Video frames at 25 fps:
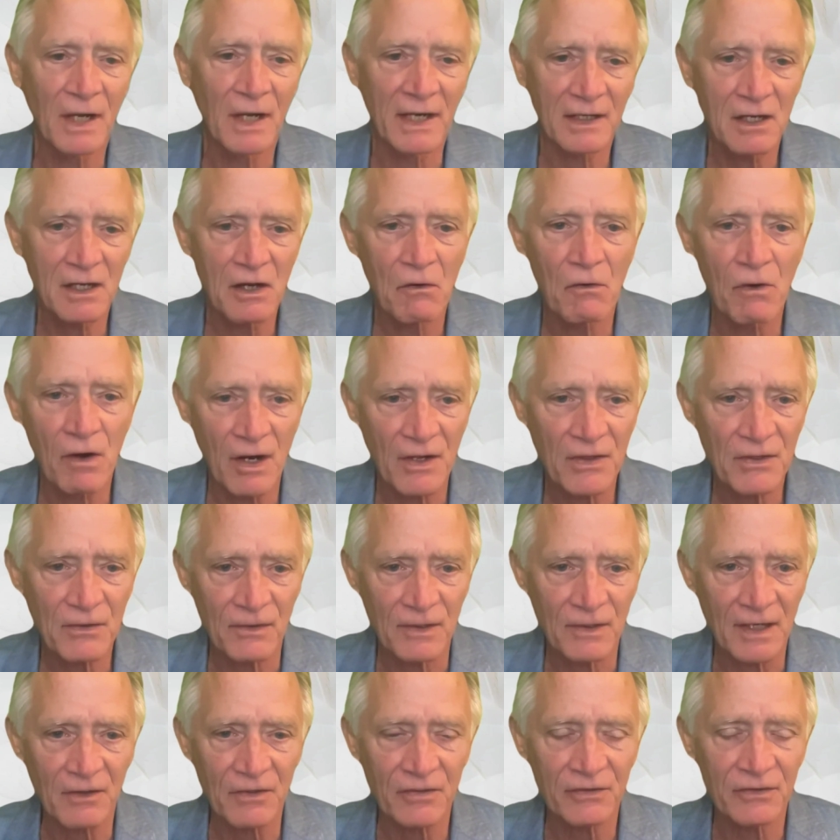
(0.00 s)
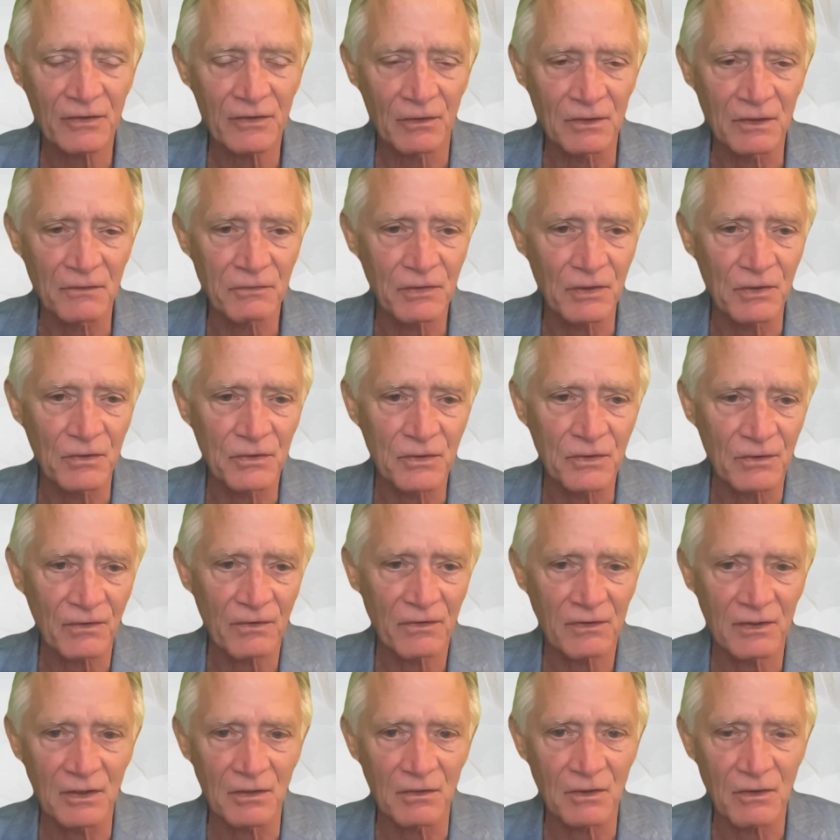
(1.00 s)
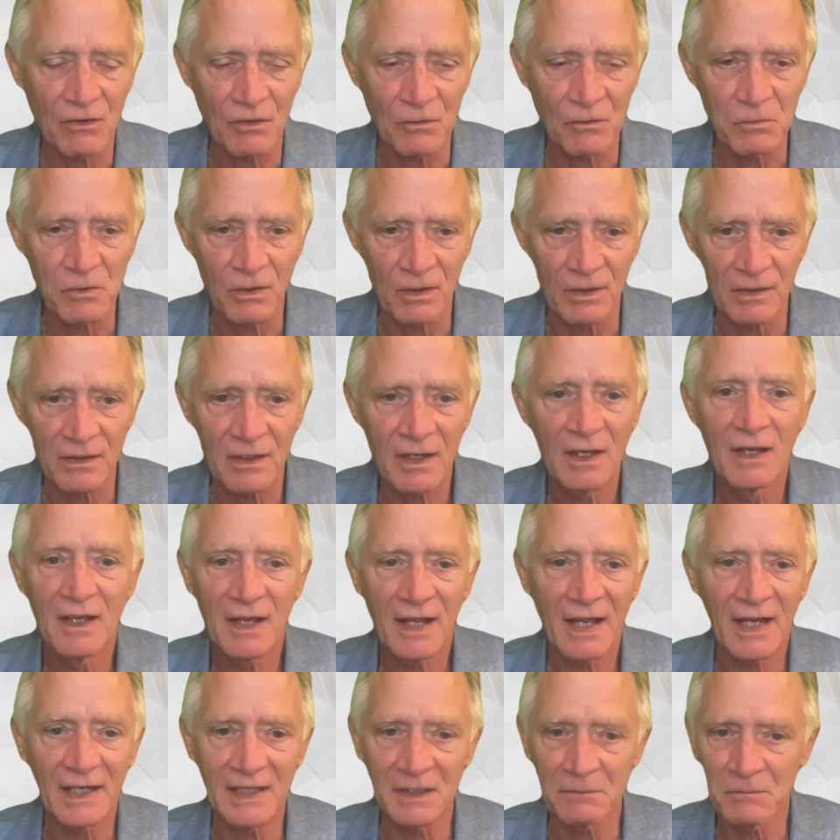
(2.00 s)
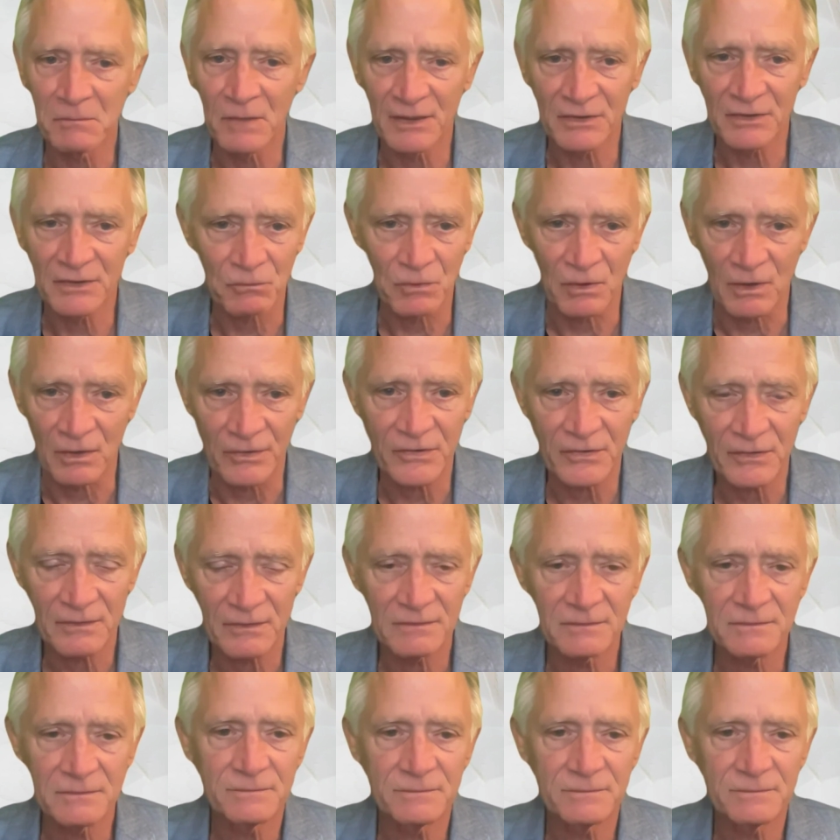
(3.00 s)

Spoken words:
My co-author in Our Stolen Future, Theo Colborn, had it much worse.